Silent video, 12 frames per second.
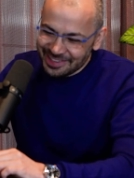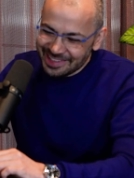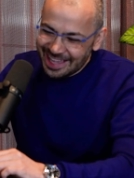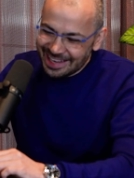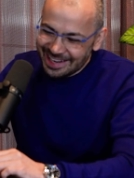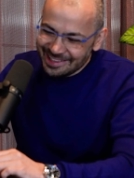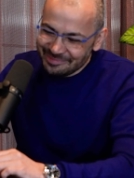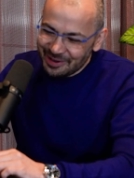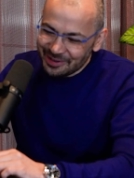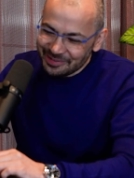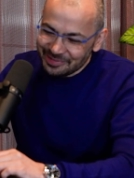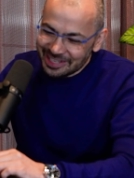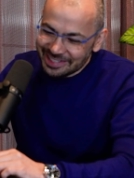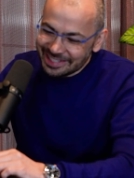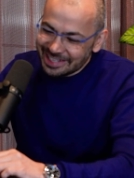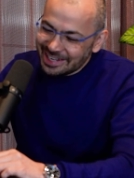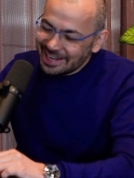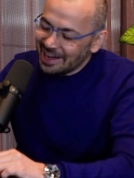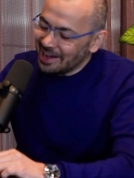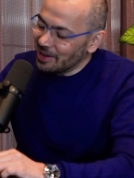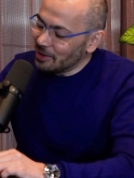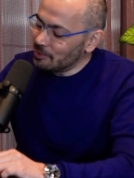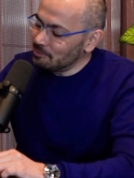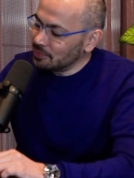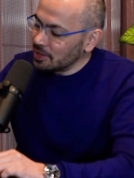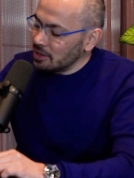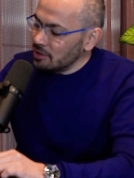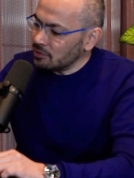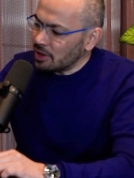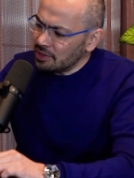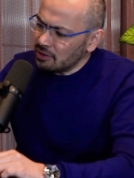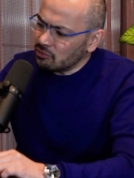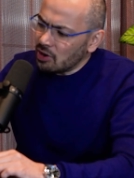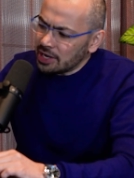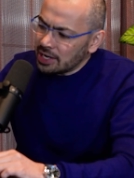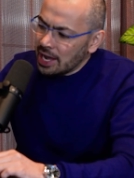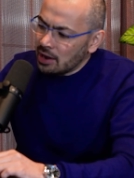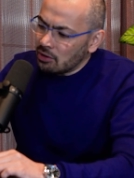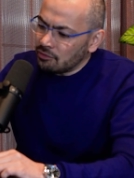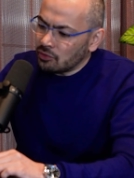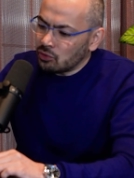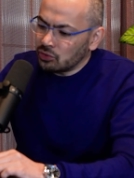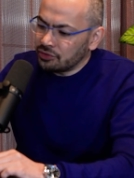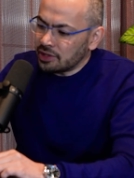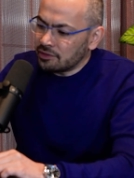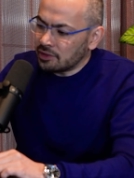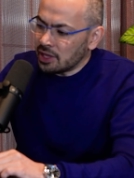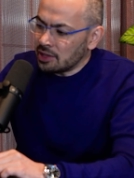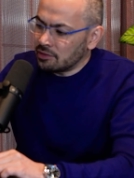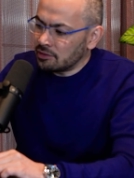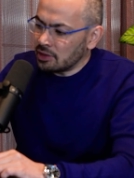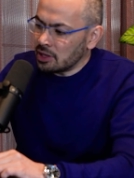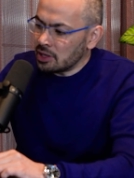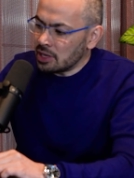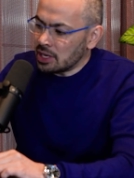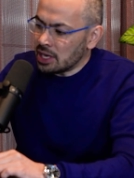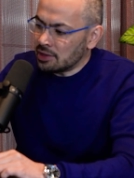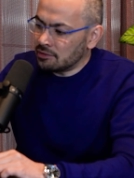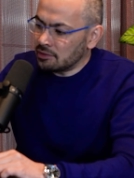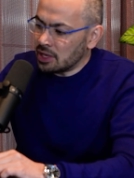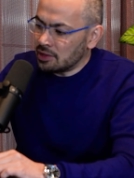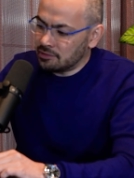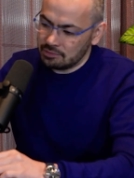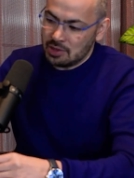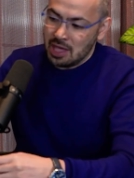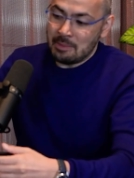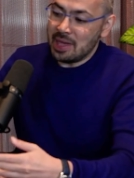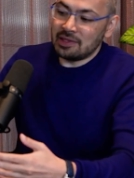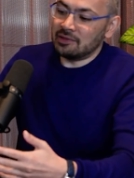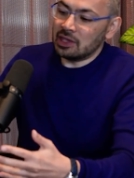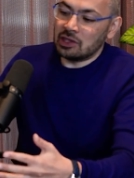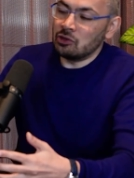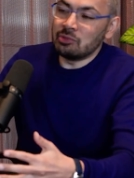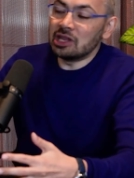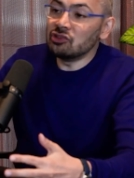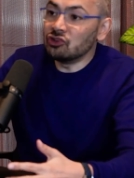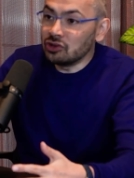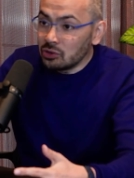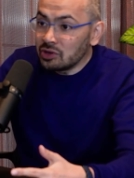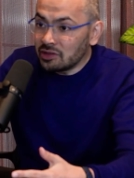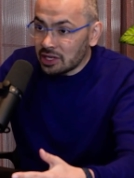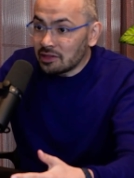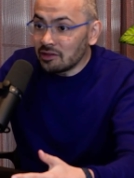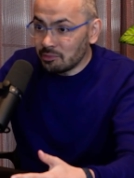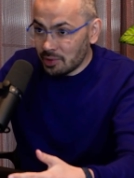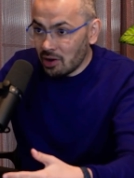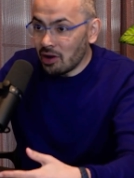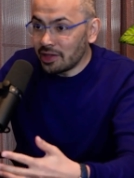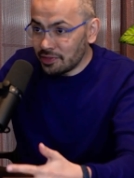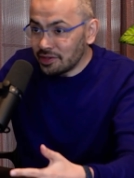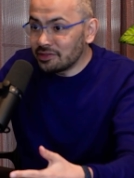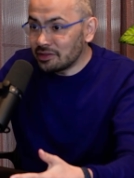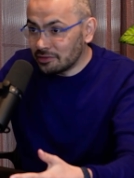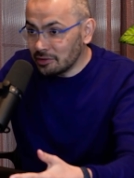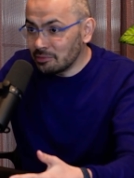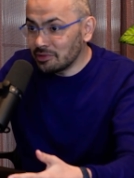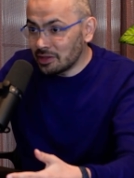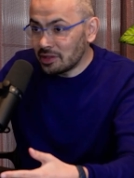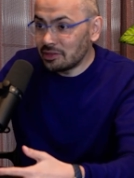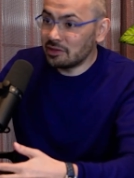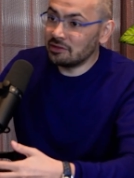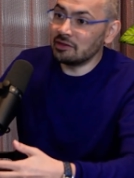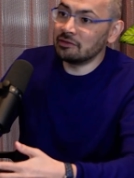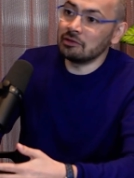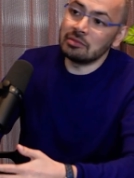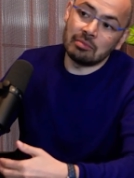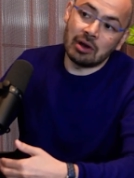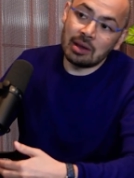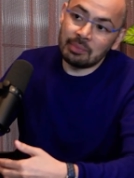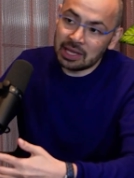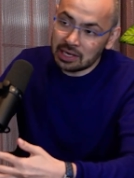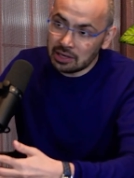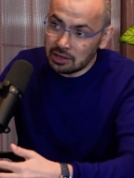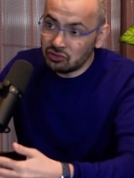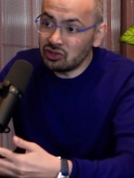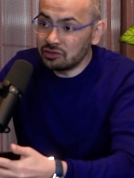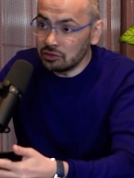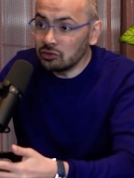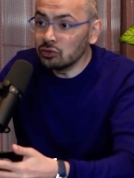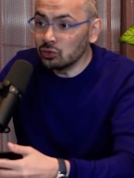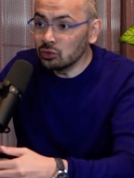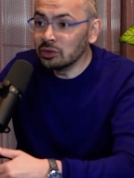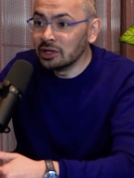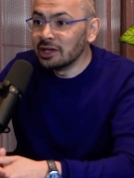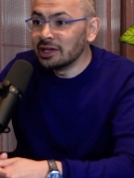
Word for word: exactly as part of it. Um, so I think right now, of course, it's it's it's it's amazing human ingenuity that's behind these systems, and then the system, in my opinion, is just a tool.